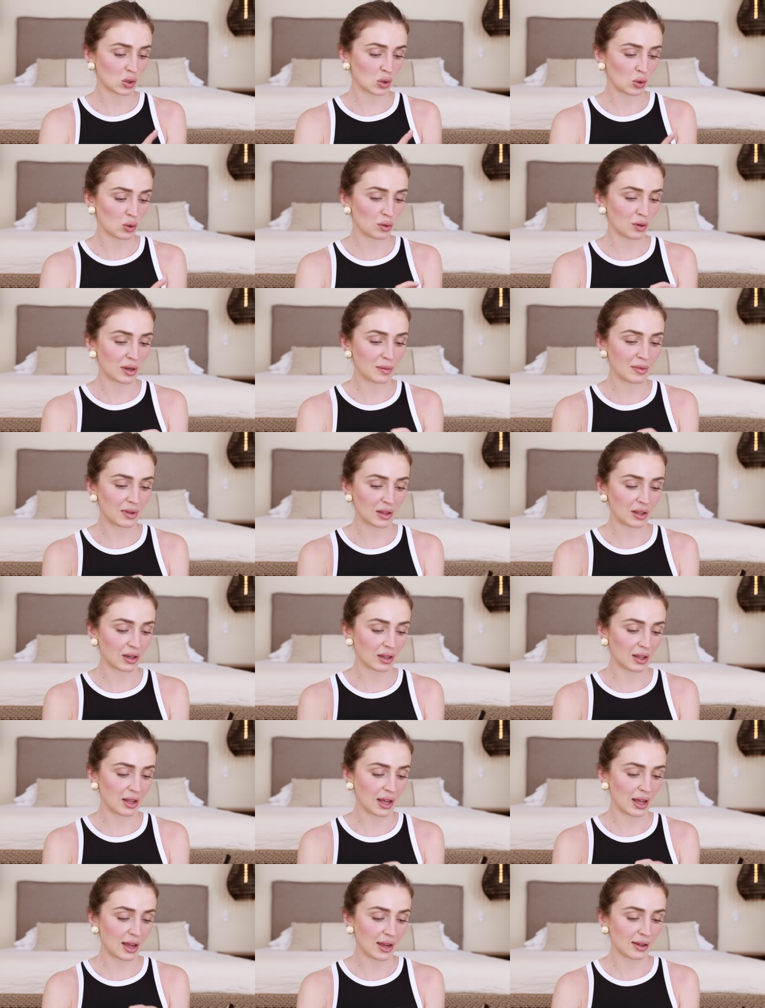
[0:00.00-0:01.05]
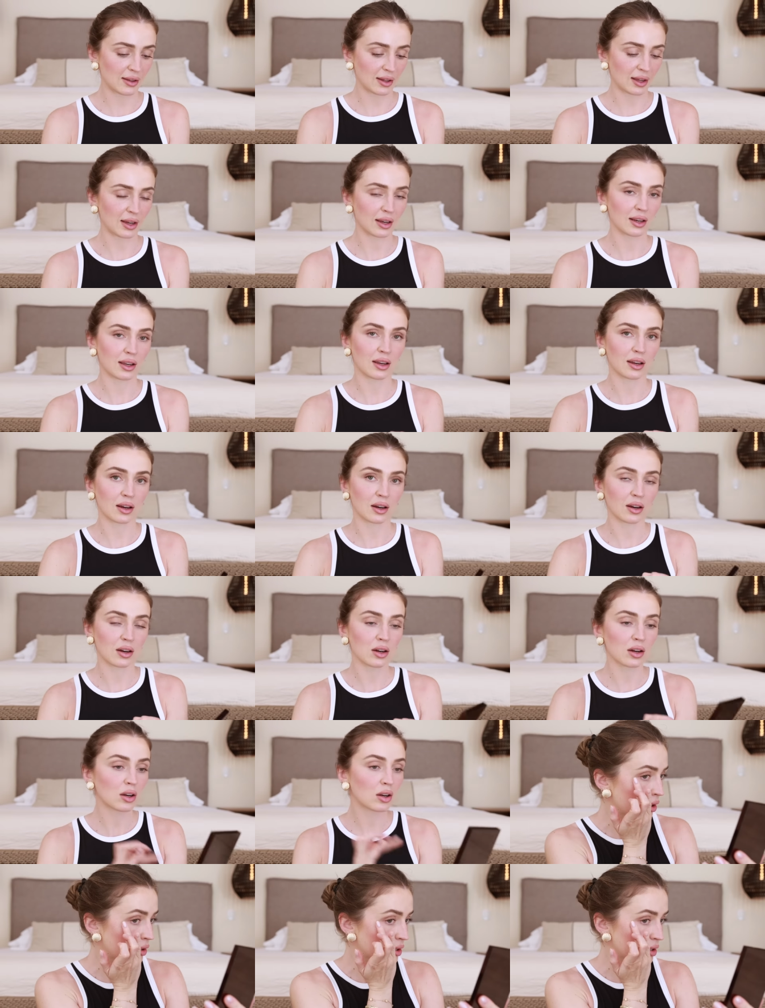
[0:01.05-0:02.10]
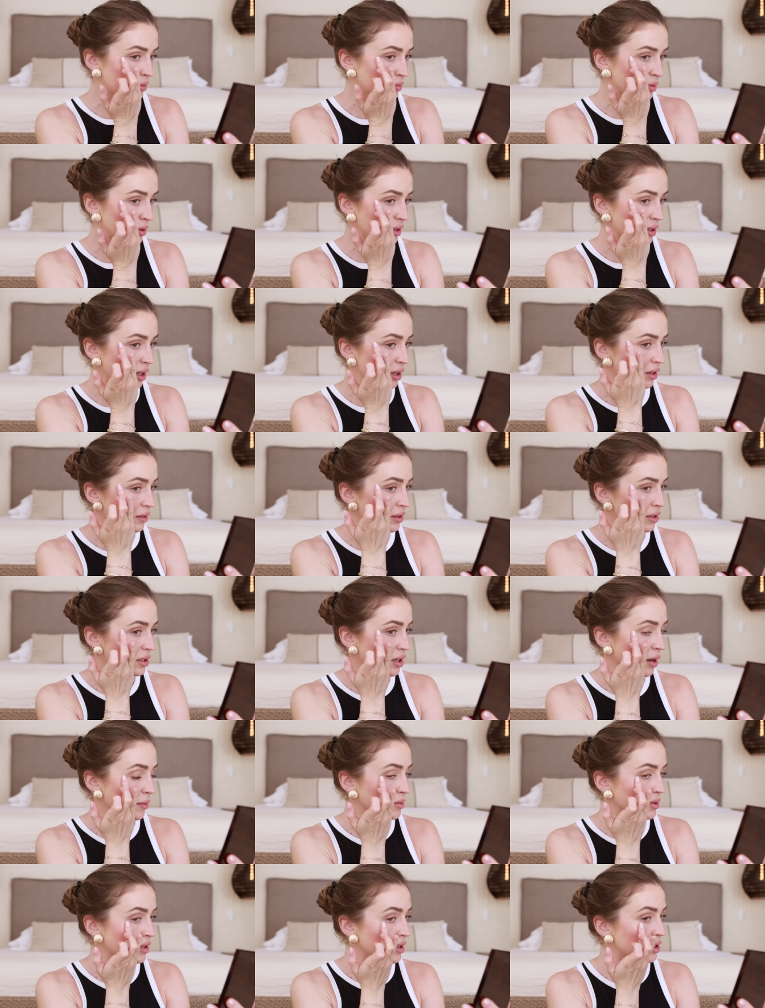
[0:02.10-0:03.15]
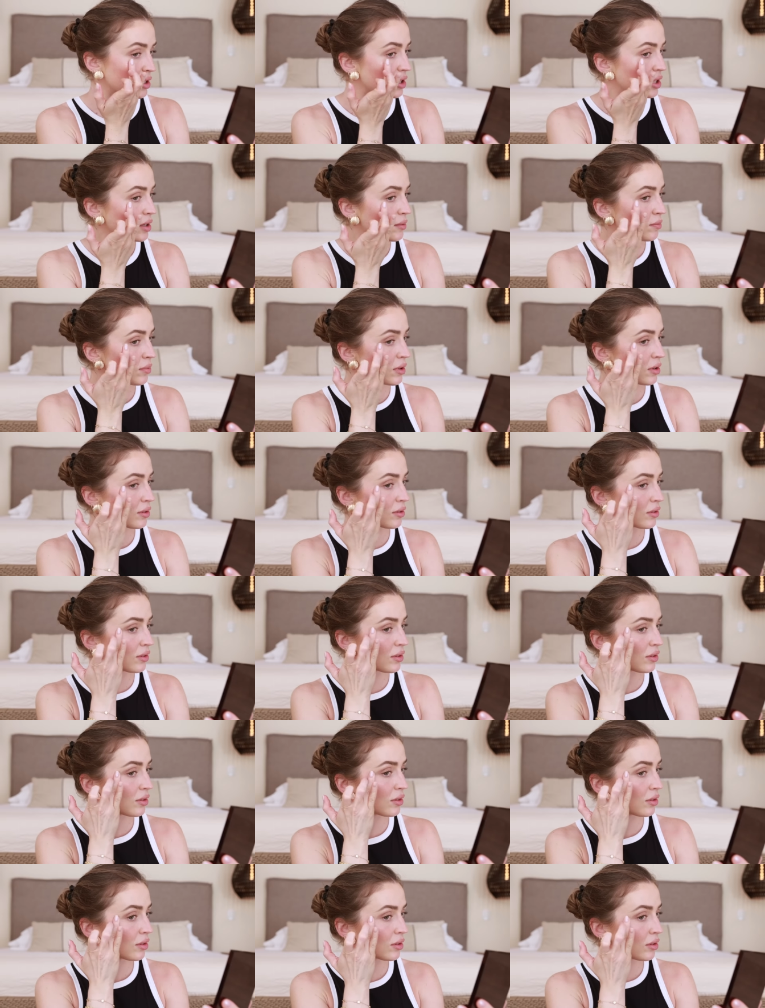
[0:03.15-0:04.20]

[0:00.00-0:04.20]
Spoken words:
creamy little highlight here and just put that on the tops of the cheekbones.